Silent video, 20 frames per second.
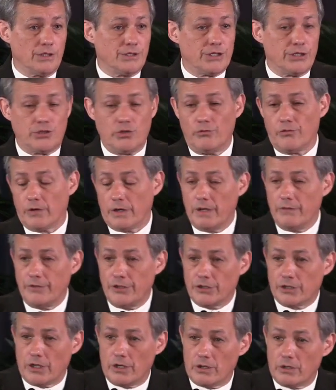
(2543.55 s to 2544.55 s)
is that you forgive
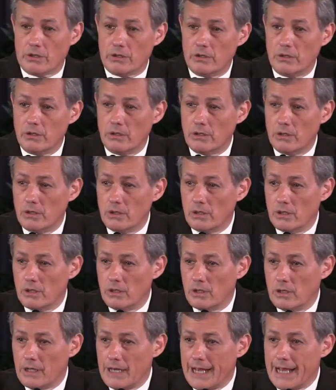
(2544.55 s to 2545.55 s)
each other
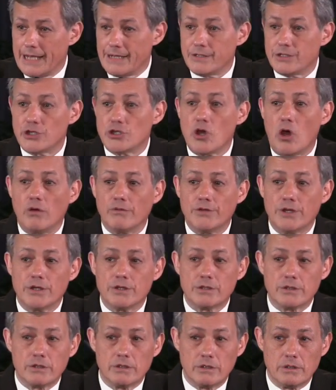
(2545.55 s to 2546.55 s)
and solve
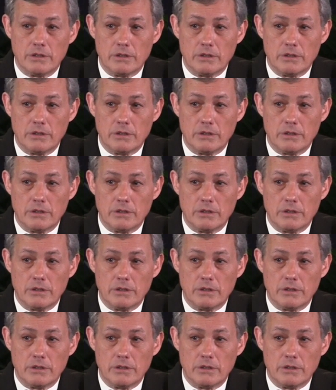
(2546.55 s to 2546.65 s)
this.